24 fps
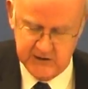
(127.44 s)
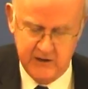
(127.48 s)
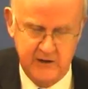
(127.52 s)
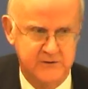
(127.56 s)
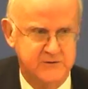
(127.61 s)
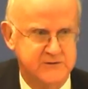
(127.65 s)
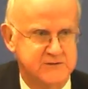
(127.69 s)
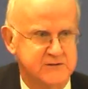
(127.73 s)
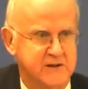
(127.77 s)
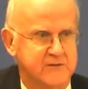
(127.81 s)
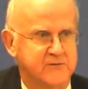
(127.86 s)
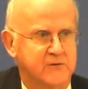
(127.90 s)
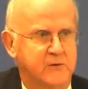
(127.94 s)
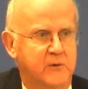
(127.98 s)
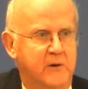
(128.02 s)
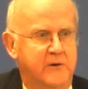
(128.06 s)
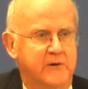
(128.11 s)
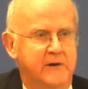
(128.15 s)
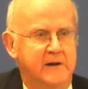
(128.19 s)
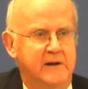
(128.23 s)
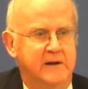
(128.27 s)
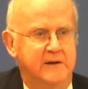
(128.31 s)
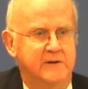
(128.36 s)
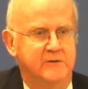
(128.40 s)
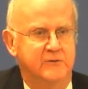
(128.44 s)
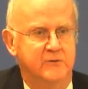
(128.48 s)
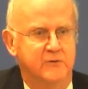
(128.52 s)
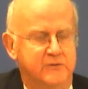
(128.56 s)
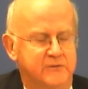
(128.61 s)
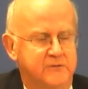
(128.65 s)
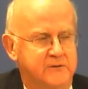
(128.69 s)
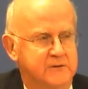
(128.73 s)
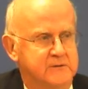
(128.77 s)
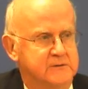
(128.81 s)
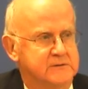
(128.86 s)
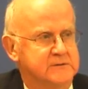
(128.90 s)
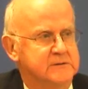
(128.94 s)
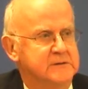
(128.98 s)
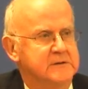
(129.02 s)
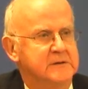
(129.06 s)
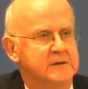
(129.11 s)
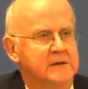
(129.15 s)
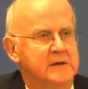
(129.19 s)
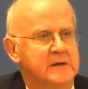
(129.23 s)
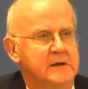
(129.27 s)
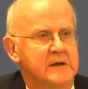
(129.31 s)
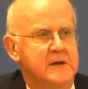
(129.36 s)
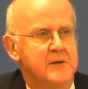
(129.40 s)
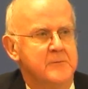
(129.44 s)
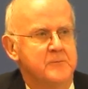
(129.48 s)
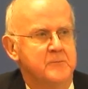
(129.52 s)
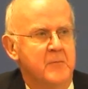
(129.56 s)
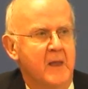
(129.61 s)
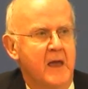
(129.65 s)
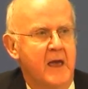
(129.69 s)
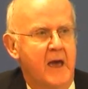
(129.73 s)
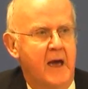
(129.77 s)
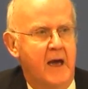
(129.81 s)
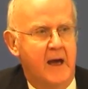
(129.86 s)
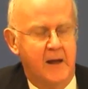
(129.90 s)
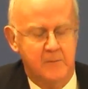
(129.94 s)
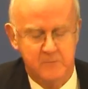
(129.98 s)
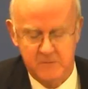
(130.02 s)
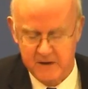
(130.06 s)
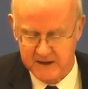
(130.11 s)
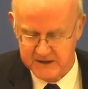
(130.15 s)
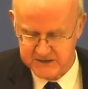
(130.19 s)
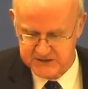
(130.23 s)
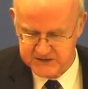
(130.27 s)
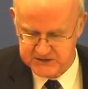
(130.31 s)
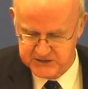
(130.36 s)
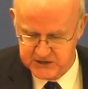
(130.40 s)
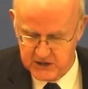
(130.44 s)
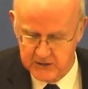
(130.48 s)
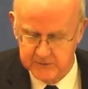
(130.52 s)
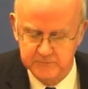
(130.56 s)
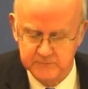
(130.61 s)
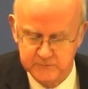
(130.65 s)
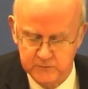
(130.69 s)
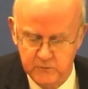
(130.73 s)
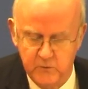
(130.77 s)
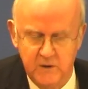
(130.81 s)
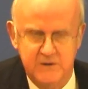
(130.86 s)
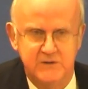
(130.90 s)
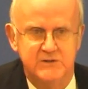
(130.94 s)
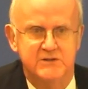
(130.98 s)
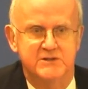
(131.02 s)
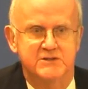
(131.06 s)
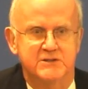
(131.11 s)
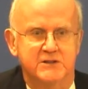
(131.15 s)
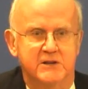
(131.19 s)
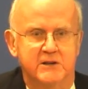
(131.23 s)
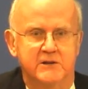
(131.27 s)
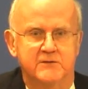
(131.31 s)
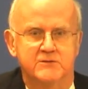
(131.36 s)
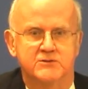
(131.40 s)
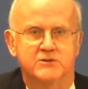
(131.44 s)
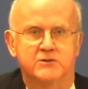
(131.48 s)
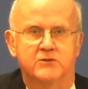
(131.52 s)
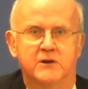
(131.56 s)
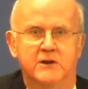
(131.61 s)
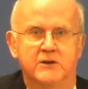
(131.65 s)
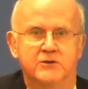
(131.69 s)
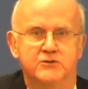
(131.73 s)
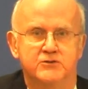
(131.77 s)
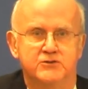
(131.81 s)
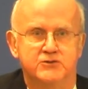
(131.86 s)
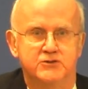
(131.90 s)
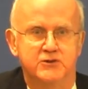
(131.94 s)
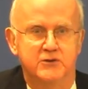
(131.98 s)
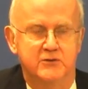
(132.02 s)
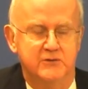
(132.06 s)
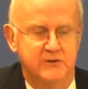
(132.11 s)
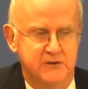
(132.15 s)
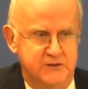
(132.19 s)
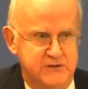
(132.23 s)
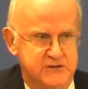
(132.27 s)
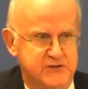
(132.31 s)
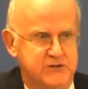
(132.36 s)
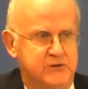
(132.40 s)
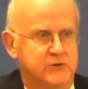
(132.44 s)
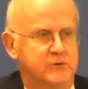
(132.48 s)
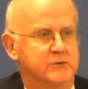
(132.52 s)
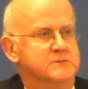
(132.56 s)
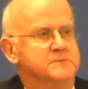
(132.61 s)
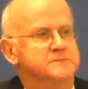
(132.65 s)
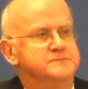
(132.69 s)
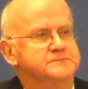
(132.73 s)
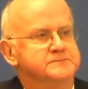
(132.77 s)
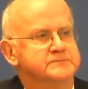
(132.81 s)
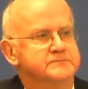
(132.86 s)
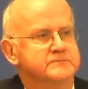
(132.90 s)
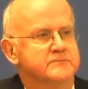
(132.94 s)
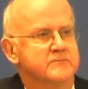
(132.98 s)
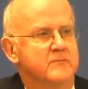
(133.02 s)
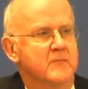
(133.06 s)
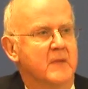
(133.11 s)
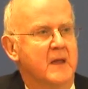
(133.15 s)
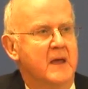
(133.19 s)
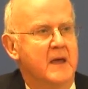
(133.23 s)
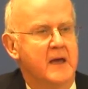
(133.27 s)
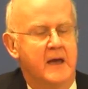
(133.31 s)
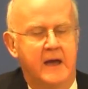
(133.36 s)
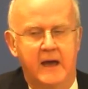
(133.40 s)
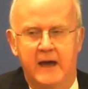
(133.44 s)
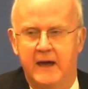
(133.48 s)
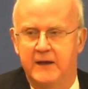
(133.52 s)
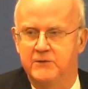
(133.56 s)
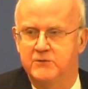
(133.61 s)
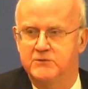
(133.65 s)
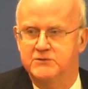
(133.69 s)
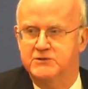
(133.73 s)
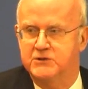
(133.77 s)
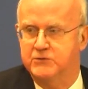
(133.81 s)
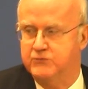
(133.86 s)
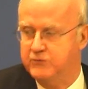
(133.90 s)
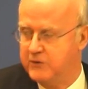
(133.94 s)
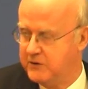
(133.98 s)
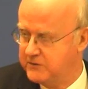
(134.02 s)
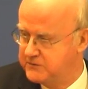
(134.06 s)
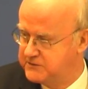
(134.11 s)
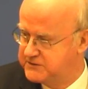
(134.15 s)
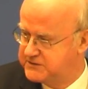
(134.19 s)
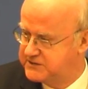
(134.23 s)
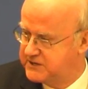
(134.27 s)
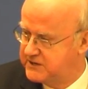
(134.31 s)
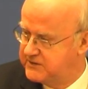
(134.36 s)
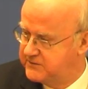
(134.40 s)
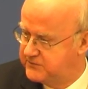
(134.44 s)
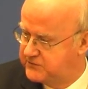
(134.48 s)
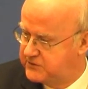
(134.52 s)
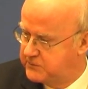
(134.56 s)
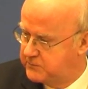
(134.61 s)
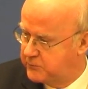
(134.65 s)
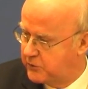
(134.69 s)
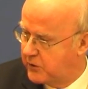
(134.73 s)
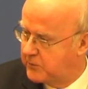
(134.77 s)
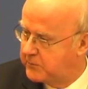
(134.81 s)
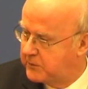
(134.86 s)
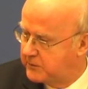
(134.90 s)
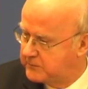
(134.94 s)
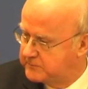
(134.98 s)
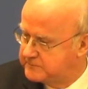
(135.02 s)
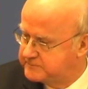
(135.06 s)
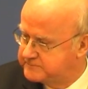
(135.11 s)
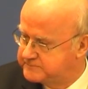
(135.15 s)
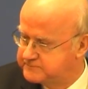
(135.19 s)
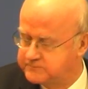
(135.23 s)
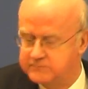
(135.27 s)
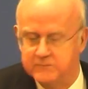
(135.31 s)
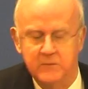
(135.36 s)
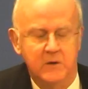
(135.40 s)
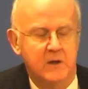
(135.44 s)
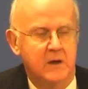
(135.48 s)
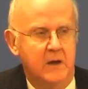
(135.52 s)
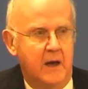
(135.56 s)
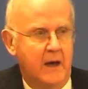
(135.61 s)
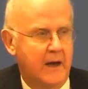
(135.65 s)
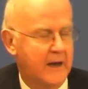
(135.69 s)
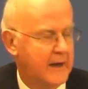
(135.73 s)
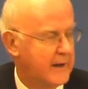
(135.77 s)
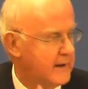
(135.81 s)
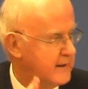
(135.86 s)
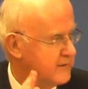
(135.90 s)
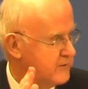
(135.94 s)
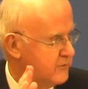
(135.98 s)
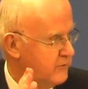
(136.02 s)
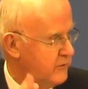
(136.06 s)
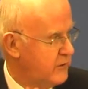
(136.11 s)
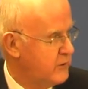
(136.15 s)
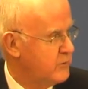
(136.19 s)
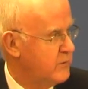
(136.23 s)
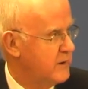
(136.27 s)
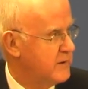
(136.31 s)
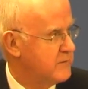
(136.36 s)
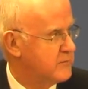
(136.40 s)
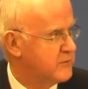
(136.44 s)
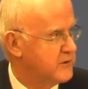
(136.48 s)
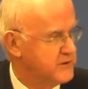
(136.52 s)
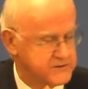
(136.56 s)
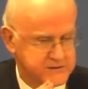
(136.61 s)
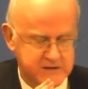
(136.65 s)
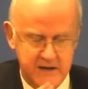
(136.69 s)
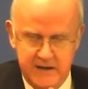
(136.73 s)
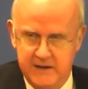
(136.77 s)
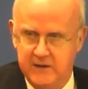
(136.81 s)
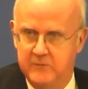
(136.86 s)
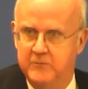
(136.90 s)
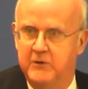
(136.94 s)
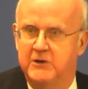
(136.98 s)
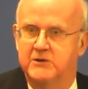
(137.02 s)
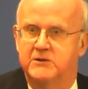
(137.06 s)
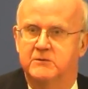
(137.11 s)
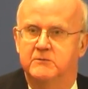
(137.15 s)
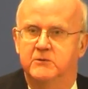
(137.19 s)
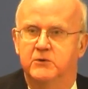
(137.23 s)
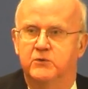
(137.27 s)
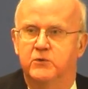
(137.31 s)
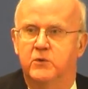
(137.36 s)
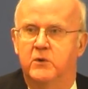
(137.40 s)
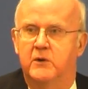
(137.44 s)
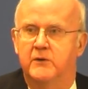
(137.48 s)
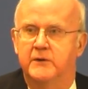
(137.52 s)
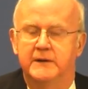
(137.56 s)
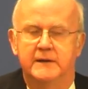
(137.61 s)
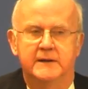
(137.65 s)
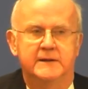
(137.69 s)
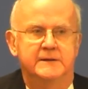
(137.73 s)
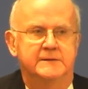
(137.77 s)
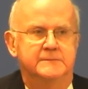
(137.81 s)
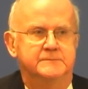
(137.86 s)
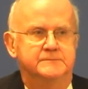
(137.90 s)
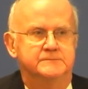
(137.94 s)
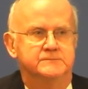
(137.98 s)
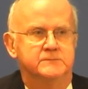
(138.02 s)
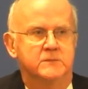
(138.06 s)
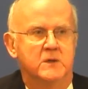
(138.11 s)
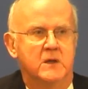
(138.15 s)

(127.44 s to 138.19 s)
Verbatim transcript: Gardens off Quarry Lane, Northfield, And my son went to Turves Green Junior School. And there was a road safety problem at the railway bridge down the bottom of Quarry Lane.